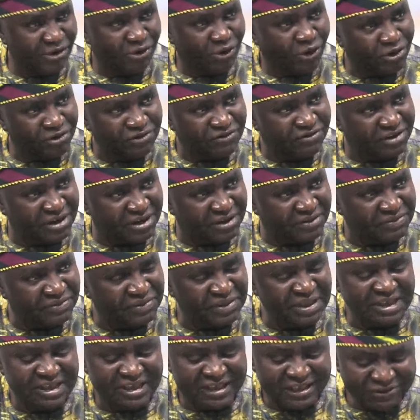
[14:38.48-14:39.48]
in the country.
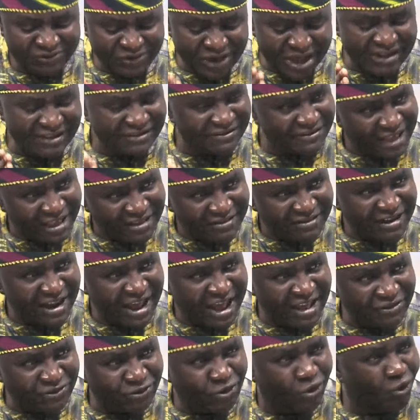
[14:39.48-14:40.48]
It's very
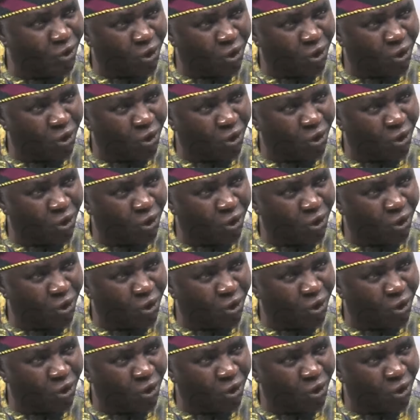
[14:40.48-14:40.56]
central